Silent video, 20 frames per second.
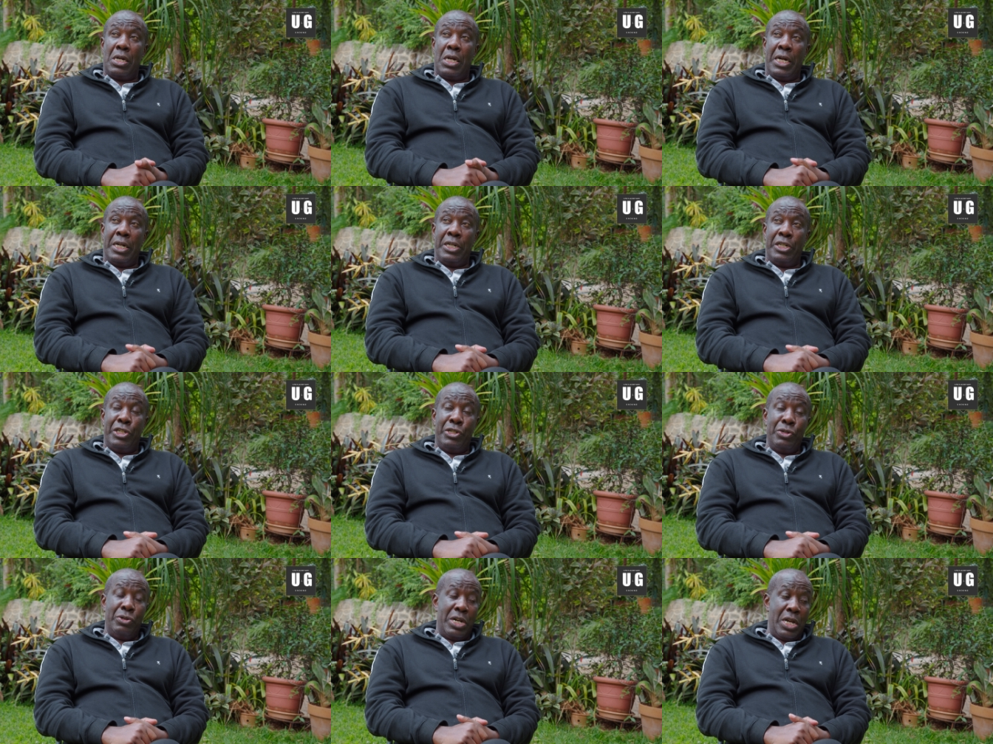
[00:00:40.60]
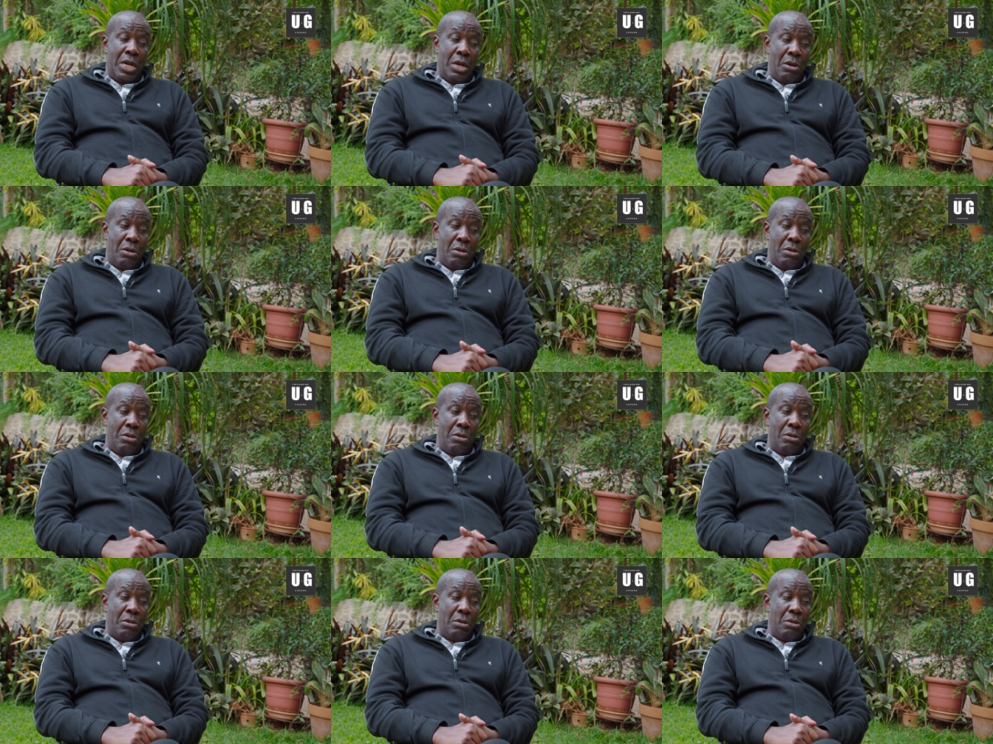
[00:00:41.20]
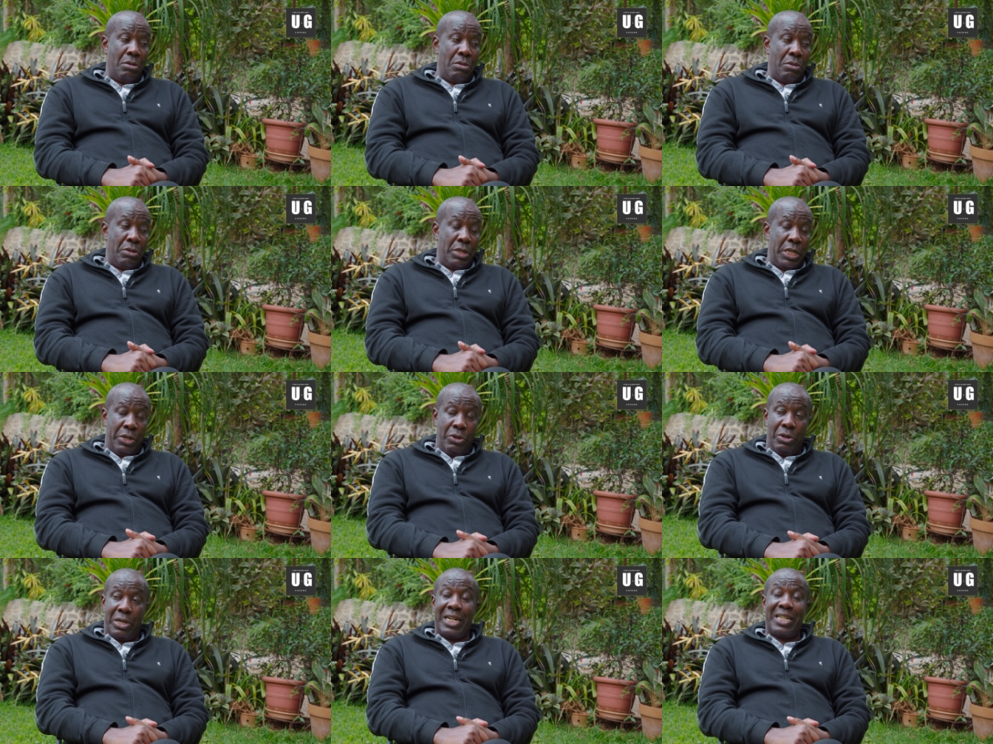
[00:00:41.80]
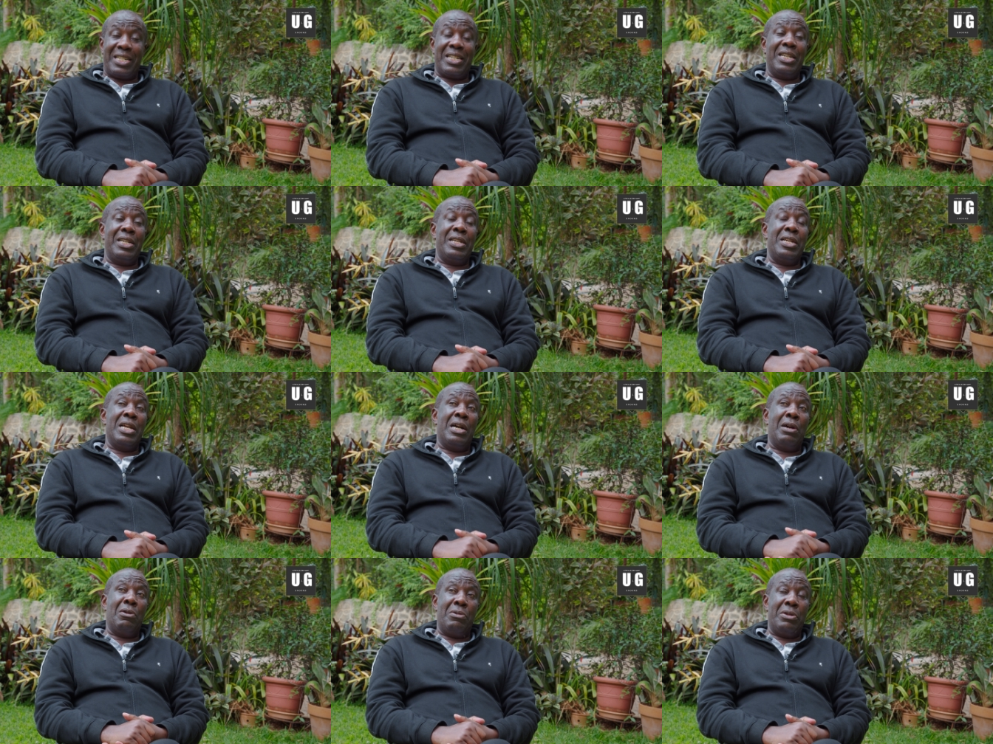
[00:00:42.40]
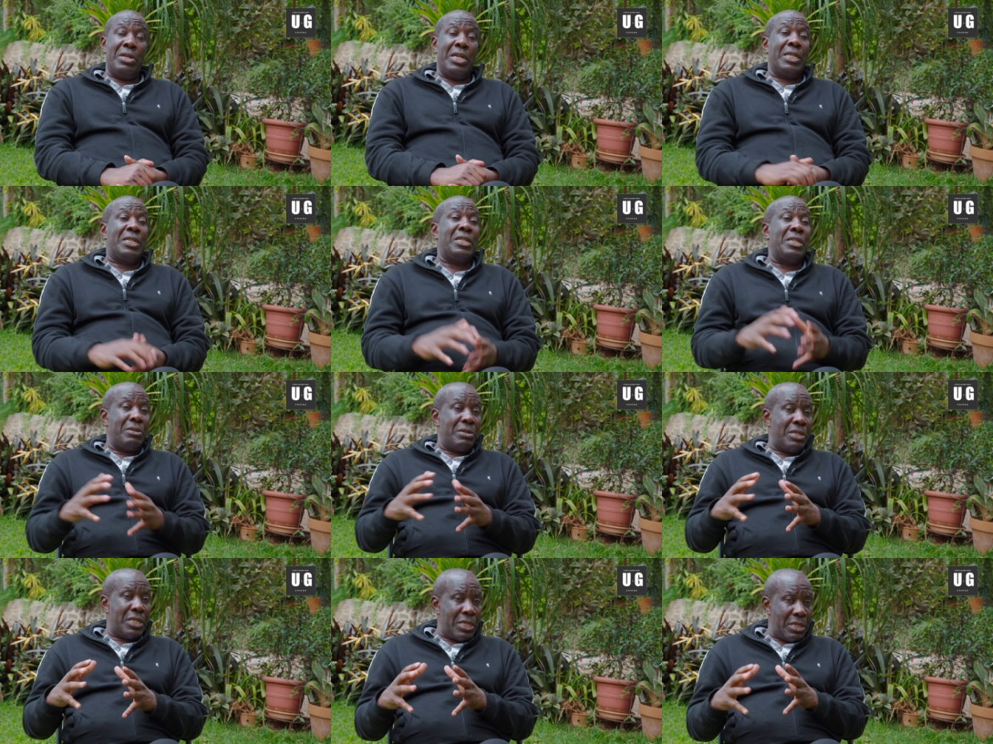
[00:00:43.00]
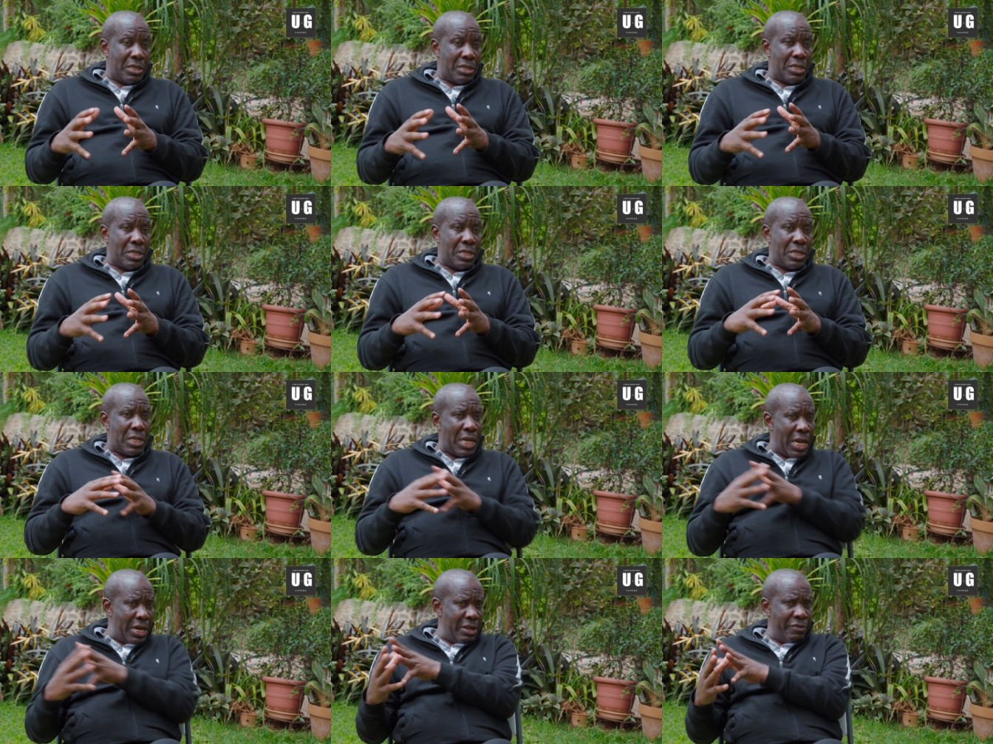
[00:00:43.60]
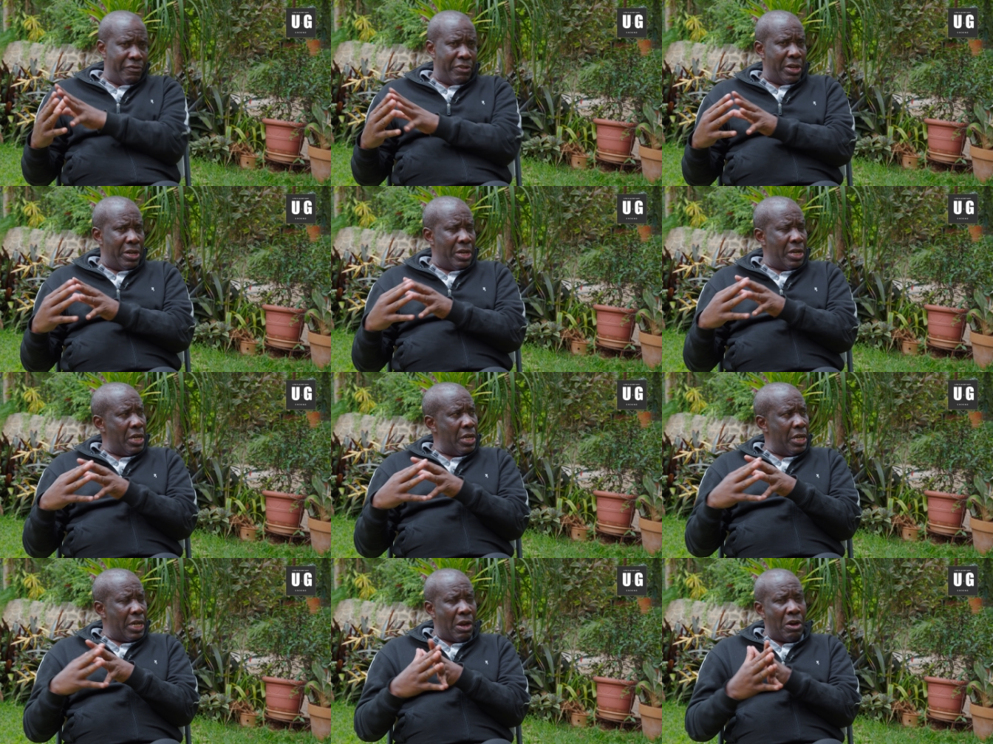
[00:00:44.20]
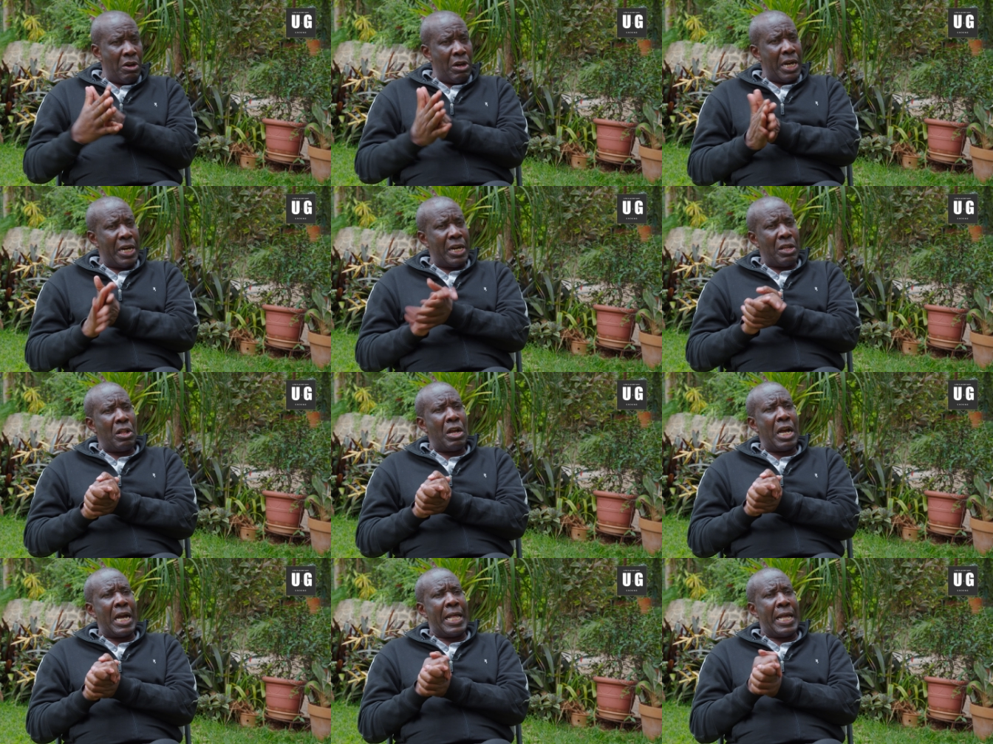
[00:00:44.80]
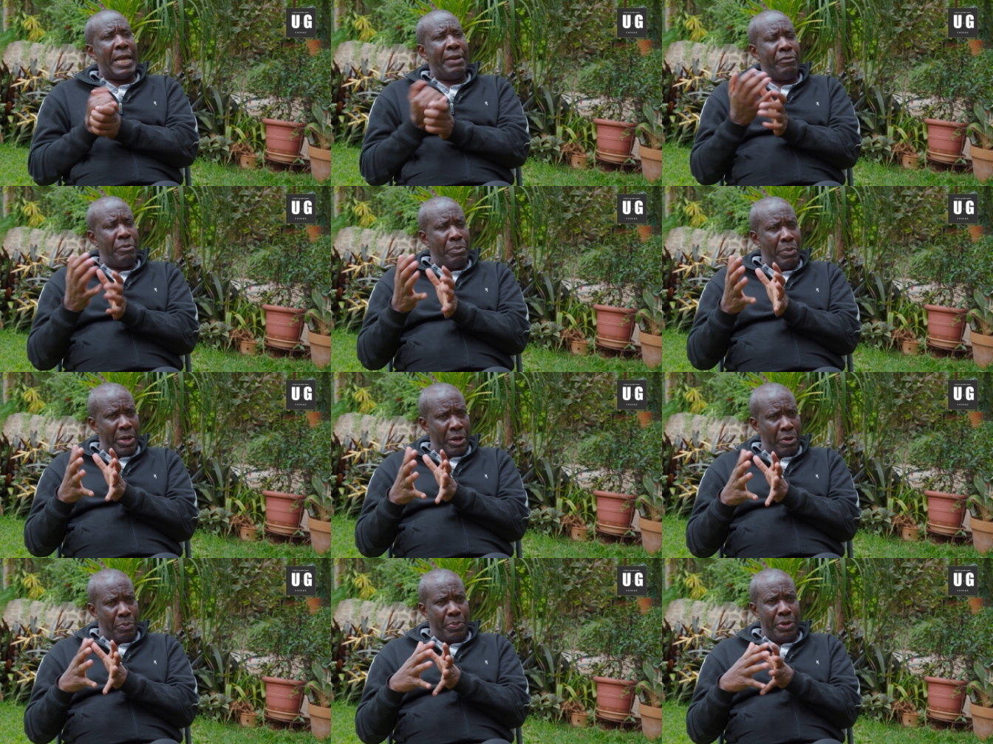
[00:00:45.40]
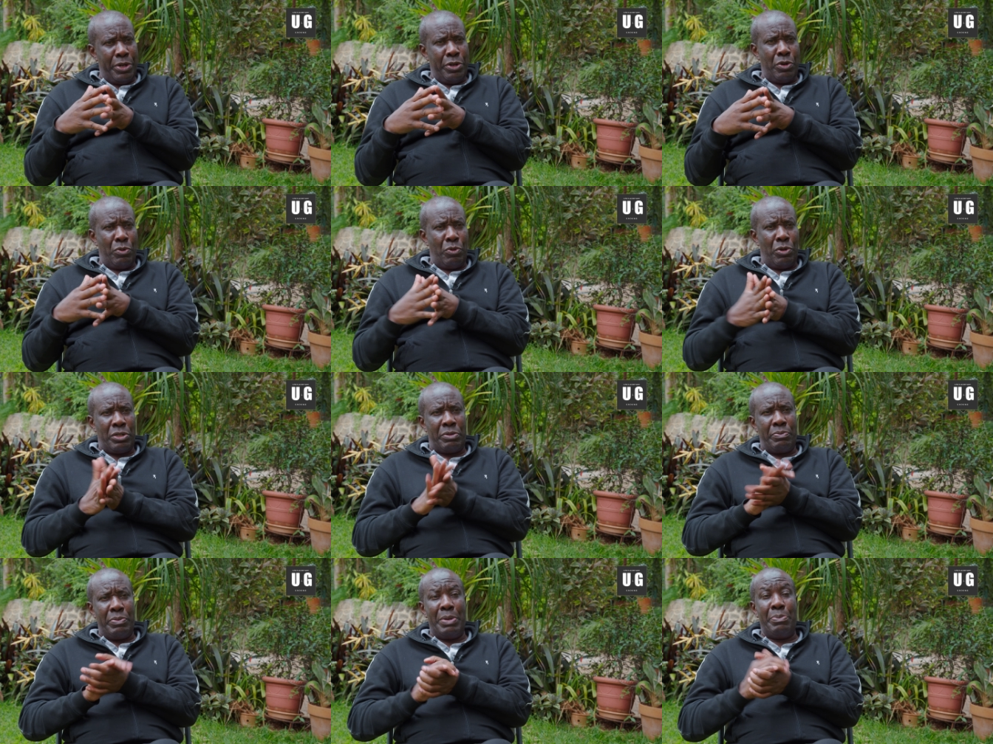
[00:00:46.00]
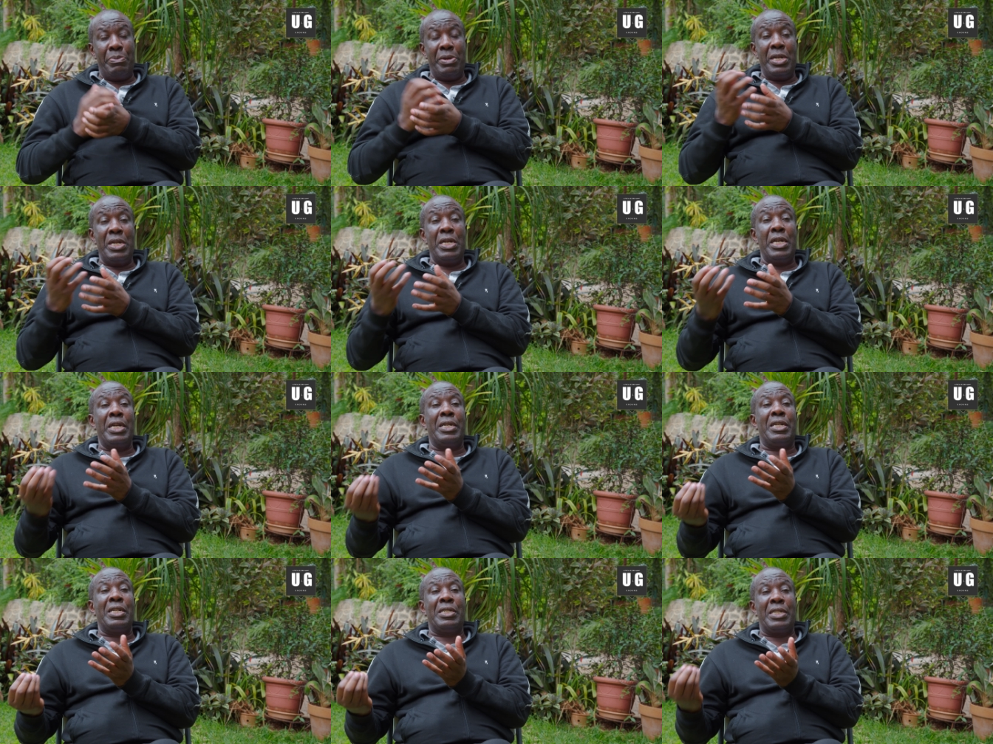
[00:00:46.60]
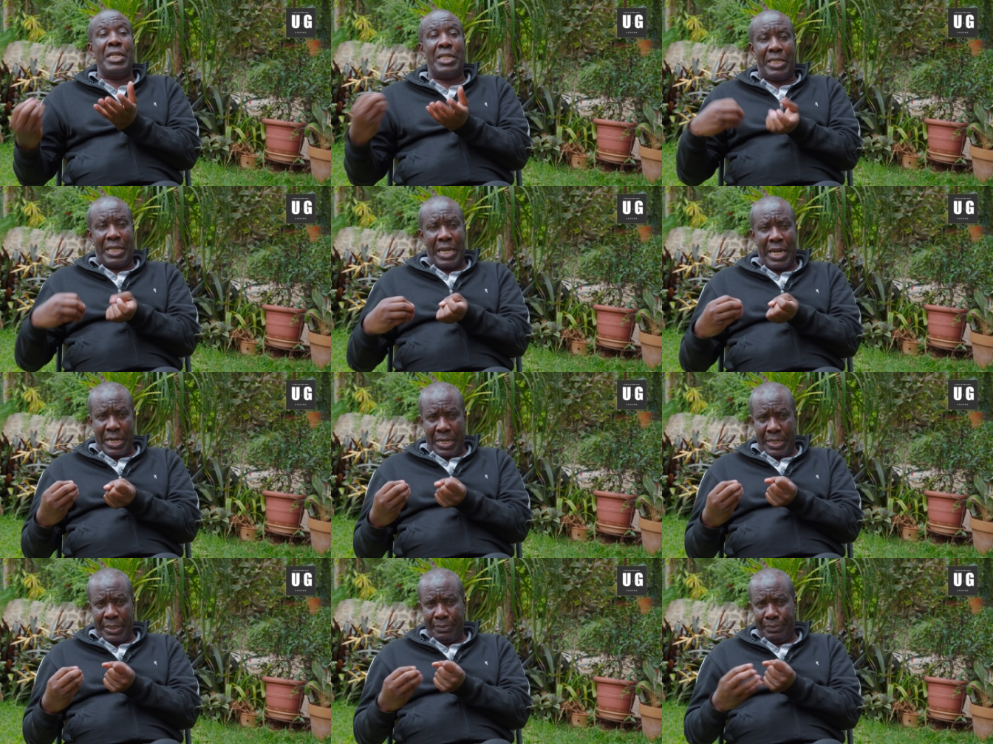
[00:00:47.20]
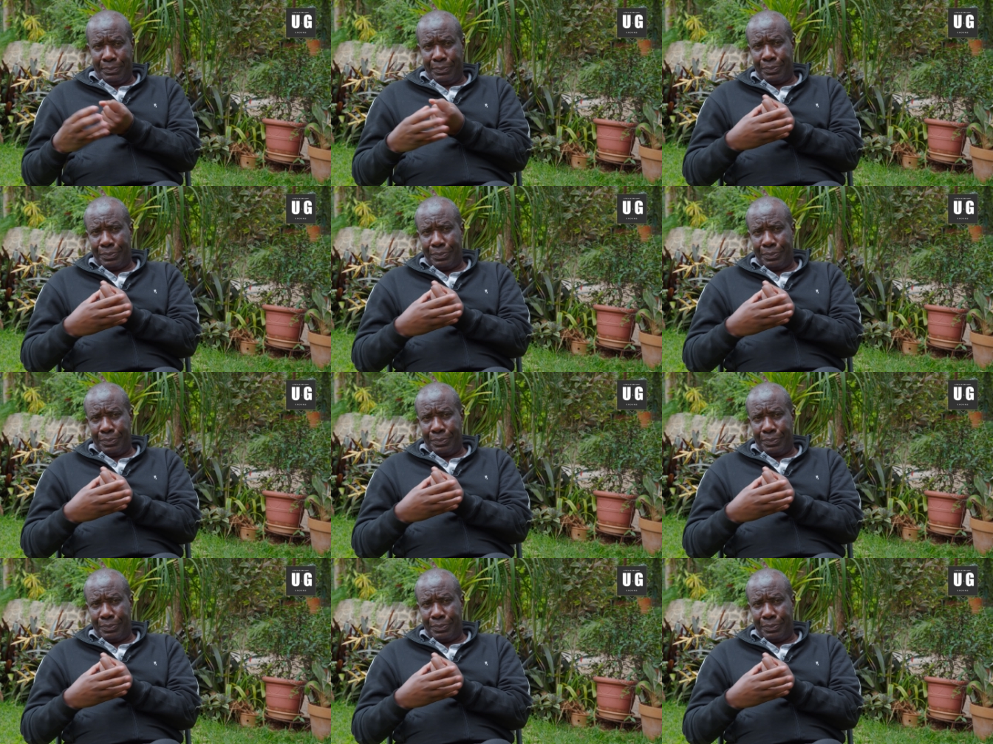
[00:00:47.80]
Until now, the doctor said now it is, and even everybody's opinion was maybe it is a stent.